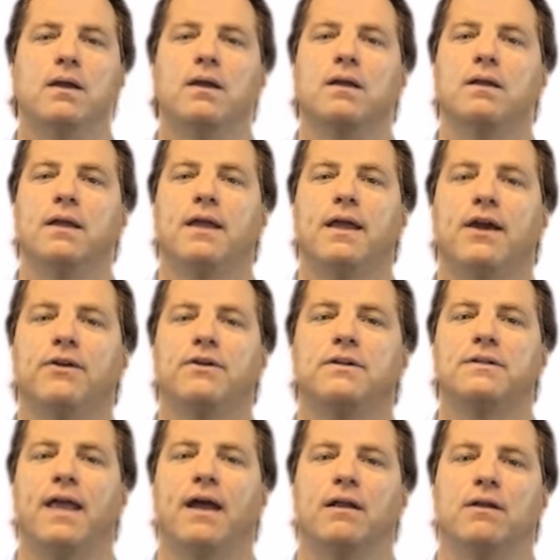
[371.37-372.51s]
Click here to
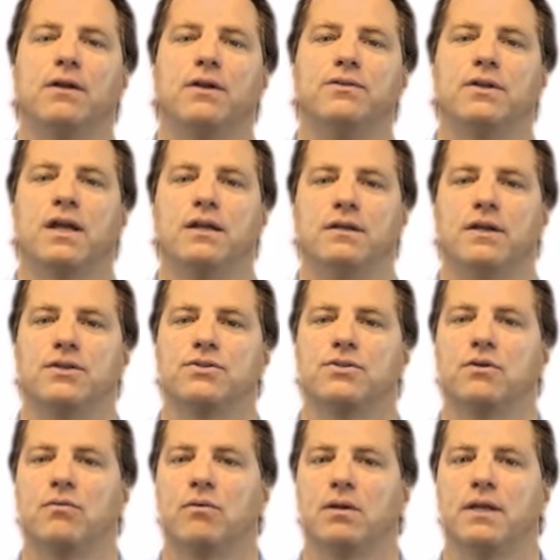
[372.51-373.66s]
download the conditional
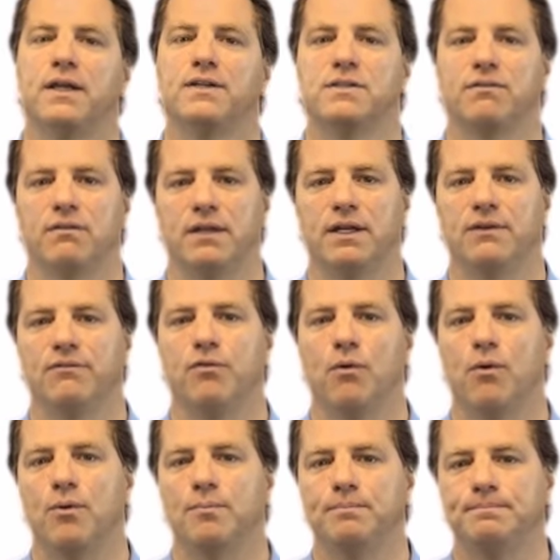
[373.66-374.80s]
release of lien form.